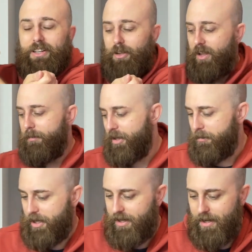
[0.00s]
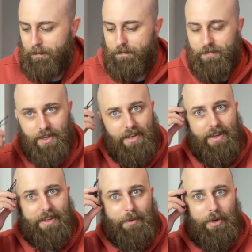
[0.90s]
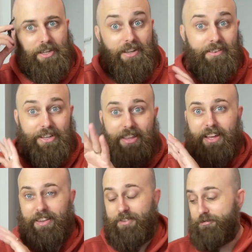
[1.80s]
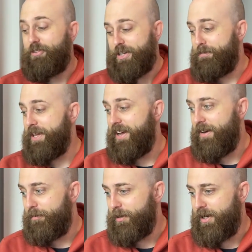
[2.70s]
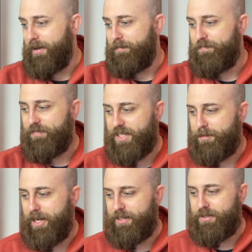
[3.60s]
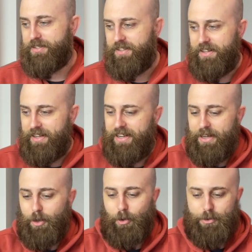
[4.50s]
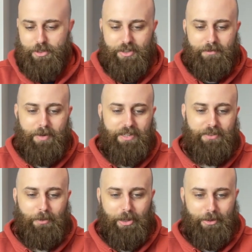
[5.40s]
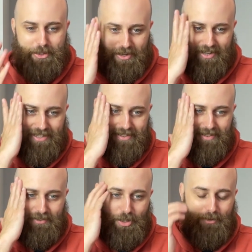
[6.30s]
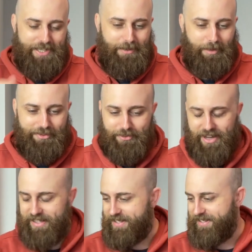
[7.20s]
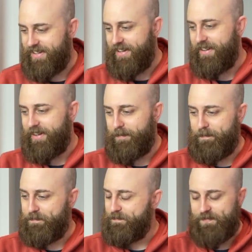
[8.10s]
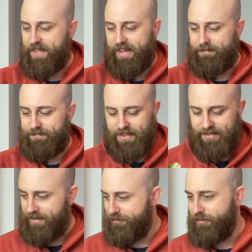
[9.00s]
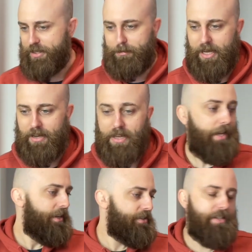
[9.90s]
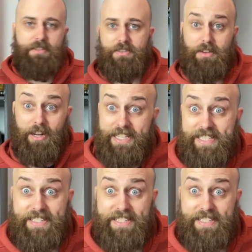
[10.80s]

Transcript: climbed up my arm, and then went here. And that freaked me out. But that's about as close as I've been to one of those guys sort of caressing my face, and that freaked me out. Scissors, I need